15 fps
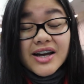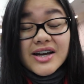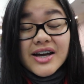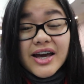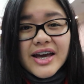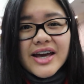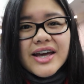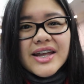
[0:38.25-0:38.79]

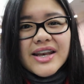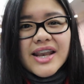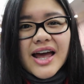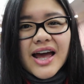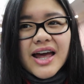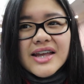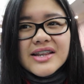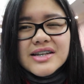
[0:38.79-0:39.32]
And
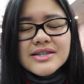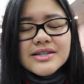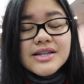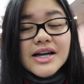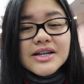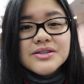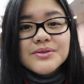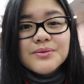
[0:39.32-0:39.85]
this is
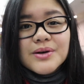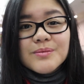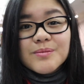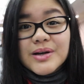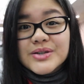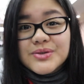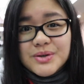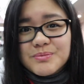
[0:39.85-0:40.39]
actually one of
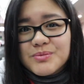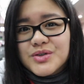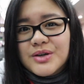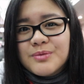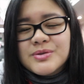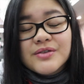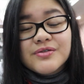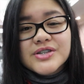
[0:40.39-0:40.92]
my dream
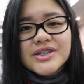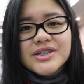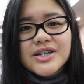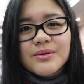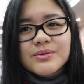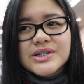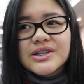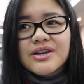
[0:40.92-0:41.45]
trips ever since
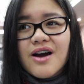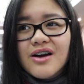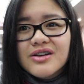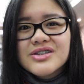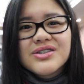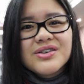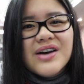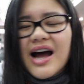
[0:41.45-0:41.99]
I was
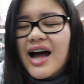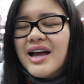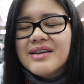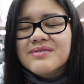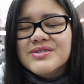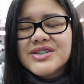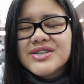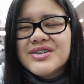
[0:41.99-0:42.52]
young. So I
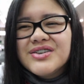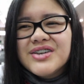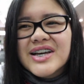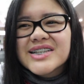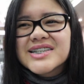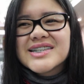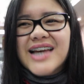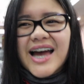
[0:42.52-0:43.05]
am so
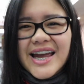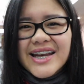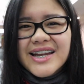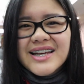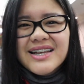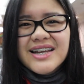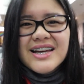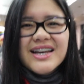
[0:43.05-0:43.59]

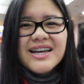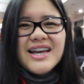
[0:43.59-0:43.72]
excited.